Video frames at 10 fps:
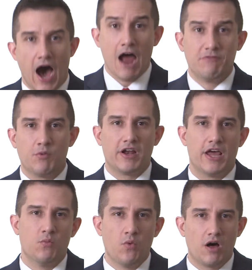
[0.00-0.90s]
Hi everyone,
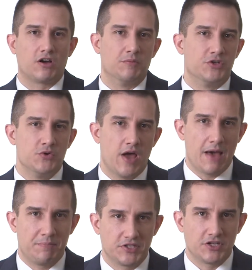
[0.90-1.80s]
and welcome to
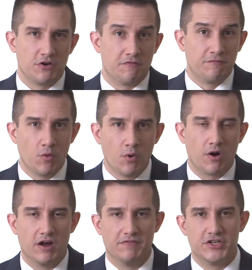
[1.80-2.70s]
episode
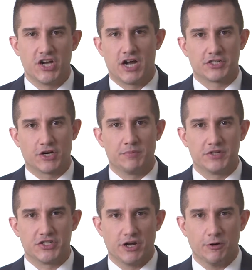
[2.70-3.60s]
4 of the Josh Gerben
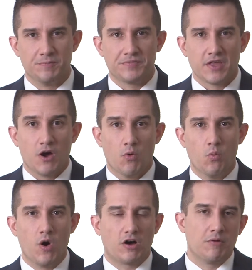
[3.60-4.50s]
Show.
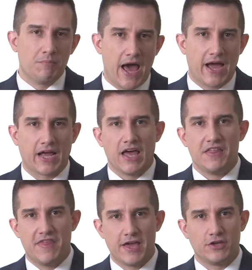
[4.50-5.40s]
Welcome back.
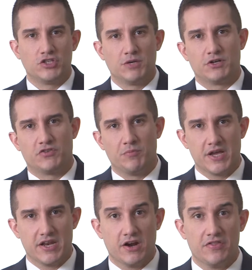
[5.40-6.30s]
Thank you so much for
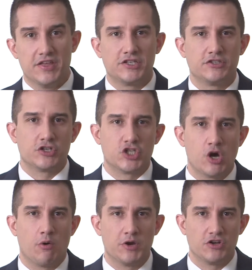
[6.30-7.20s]
being here. This is the show
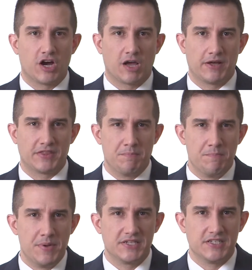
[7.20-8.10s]
where we talk about the
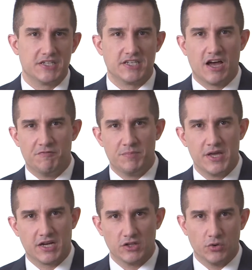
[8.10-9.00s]
business of
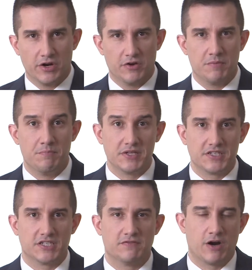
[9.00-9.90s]
being a lawyer, the
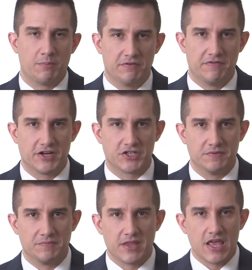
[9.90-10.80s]
business of our profession.
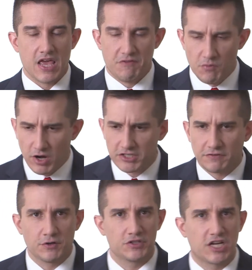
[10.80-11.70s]
If you watch the
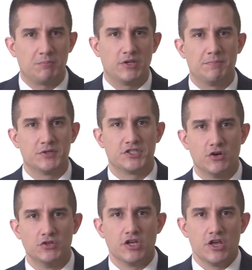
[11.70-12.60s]
first couple
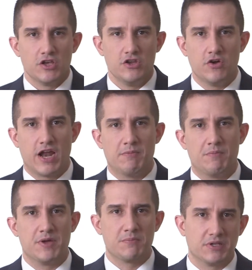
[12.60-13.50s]
episodes, you know that I'm a
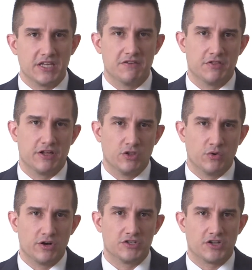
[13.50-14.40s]
big believer that
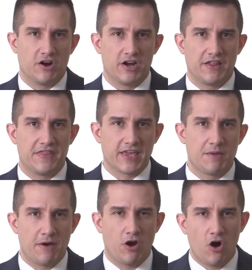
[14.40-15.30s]
lawyers are not thinking
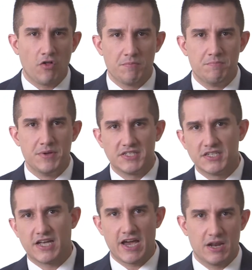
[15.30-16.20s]
about all the
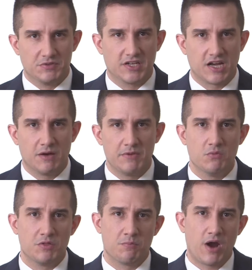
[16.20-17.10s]
business items that come in
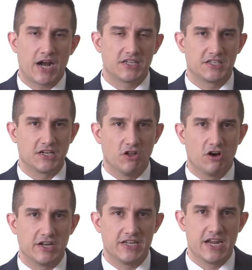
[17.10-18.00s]
with practicing law
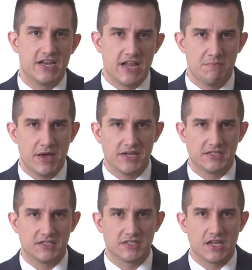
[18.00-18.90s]
on a day-to-day
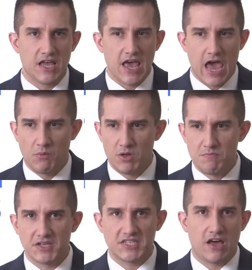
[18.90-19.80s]
basis. And we
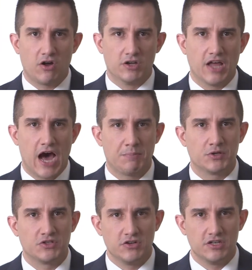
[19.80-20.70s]
miss out on
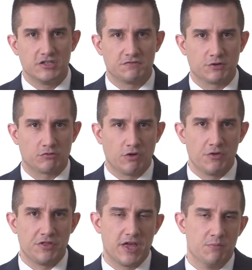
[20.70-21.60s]
opportunities for
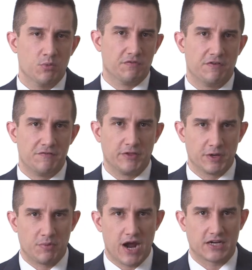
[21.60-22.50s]
growth and more fulfilling
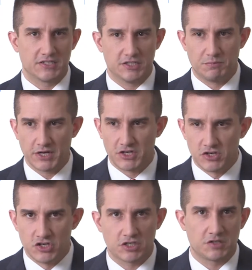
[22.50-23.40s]
practices by
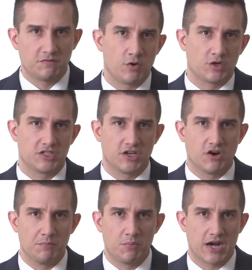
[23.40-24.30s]
just focusing
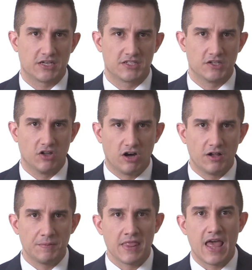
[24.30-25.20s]
on practicing law
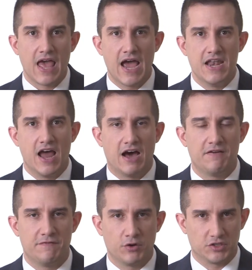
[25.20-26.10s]
and not
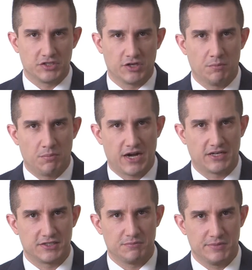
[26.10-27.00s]
focusing on
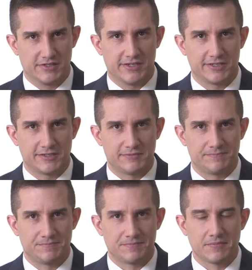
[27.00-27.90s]
practicing business.
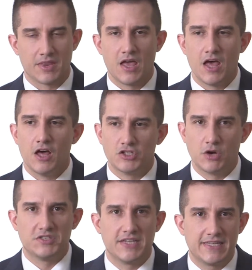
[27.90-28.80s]
So
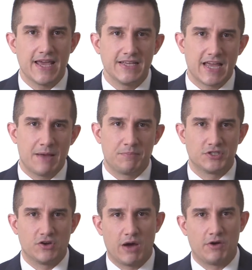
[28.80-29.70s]
in today's
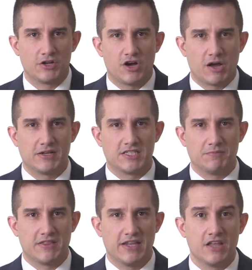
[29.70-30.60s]
episode, I want to talk about
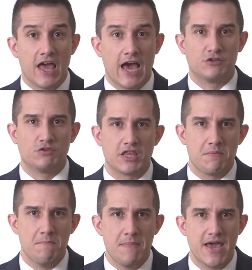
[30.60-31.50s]
something that has really
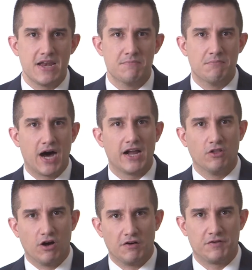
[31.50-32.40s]
made my
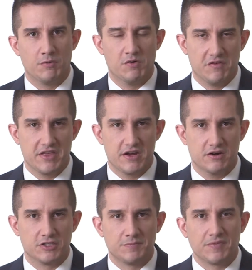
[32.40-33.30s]
law firm over the
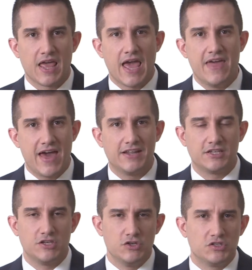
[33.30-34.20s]
years, and that is
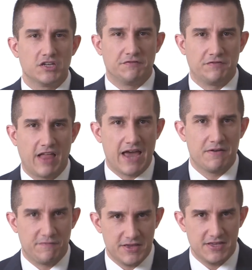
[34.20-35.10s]
the use of flat
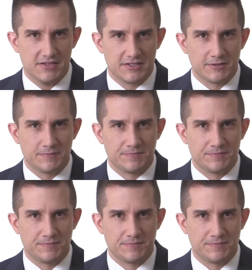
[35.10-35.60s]
fees.